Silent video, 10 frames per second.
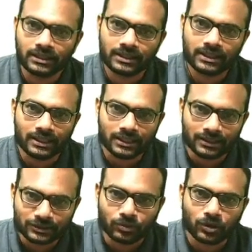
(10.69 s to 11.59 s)
in a
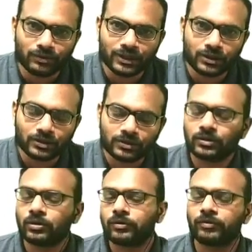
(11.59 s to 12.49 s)
small window
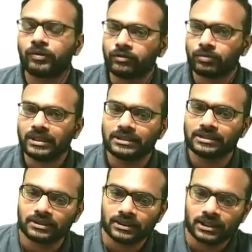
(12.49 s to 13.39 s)
of 5
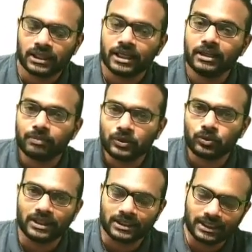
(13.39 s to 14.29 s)
minutes in
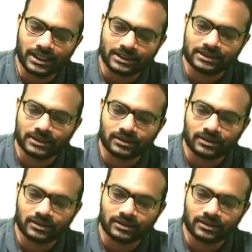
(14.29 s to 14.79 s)
between the lecture.